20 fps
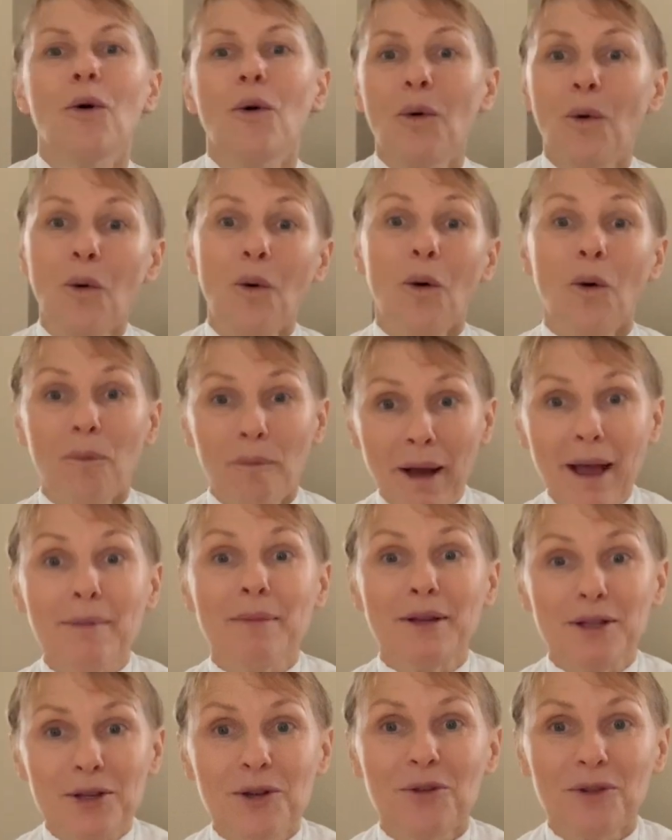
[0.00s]
or
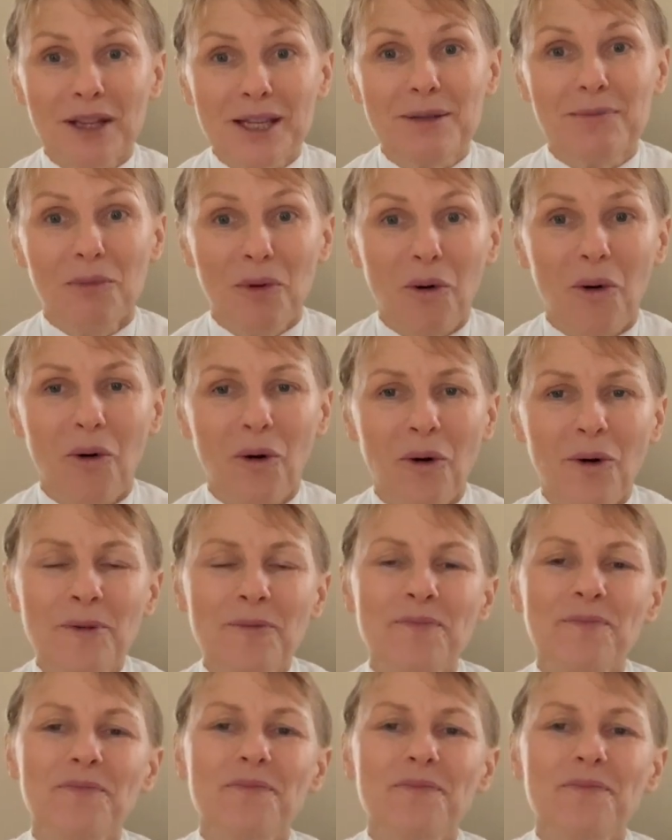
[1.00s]
maybe do this more.